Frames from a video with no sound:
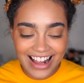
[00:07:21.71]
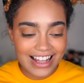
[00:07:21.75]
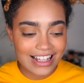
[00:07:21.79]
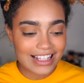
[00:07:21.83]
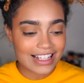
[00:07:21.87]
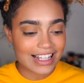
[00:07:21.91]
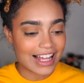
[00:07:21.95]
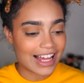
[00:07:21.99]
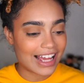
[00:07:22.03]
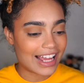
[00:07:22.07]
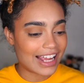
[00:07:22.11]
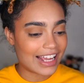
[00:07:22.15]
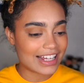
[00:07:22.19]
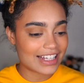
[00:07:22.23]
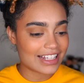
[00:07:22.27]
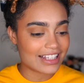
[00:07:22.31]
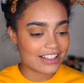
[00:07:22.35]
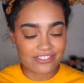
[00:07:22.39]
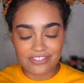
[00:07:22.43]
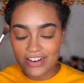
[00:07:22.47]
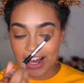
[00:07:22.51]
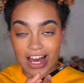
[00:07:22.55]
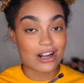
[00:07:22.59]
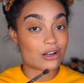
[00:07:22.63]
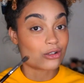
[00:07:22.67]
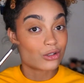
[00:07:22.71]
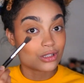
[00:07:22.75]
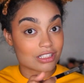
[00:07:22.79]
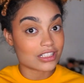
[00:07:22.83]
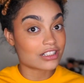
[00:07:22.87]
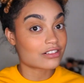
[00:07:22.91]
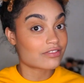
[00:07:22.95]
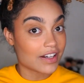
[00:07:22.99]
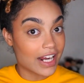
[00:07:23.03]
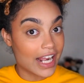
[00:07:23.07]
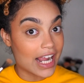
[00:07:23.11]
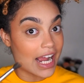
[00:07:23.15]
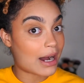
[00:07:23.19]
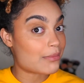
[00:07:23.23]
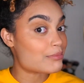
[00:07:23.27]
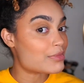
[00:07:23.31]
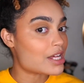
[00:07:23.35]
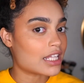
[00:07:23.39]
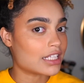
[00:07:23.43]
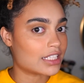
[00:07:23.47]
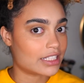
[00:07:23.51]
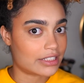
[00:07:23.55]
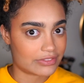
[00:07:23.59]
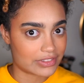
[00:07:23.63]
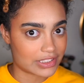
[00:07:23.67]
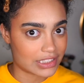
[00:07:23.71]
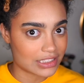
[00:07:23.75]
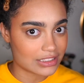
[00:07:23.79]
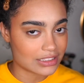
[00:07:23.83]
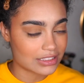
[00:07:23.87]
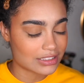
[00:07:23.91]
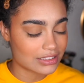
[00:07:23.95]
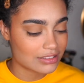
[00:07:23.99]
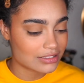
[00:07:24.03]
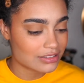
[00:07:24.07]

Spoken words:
Like, if I don't look right, I'm not leaving.